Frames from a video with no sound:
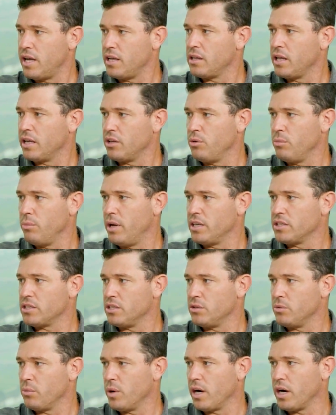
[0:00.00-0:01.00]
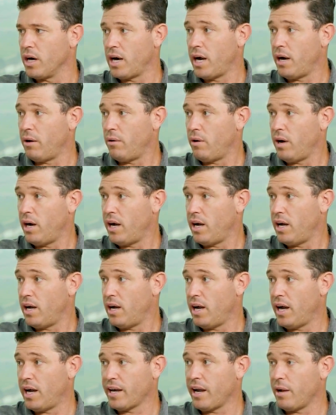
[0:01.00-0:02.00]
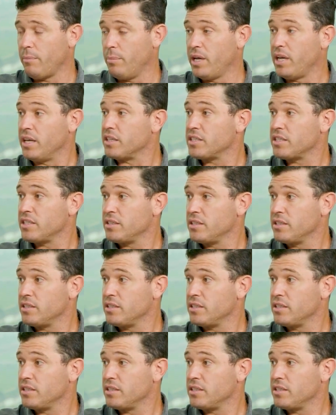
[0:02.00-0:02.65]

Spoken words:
like you mentioned, where I got benched.